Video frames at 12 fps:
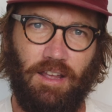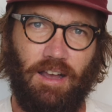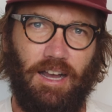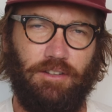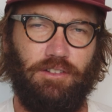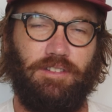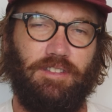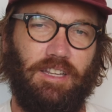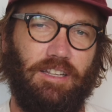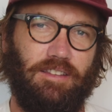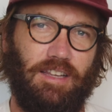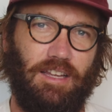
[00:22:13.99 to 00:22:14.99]
I just
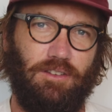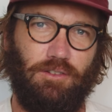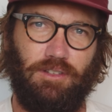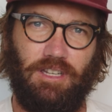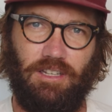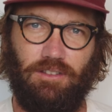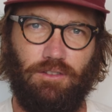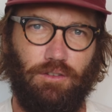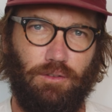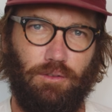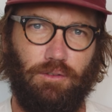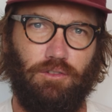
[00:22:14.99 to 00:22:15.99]
think that you need
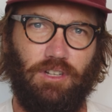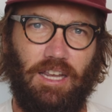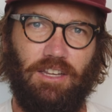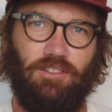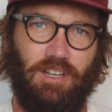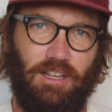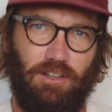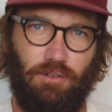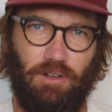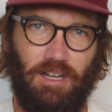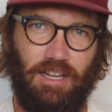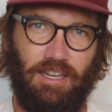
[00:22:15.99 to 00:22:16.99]
to change how you're
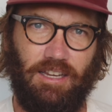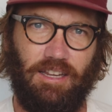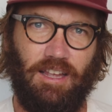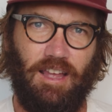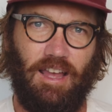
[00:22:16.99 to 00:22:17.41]
riding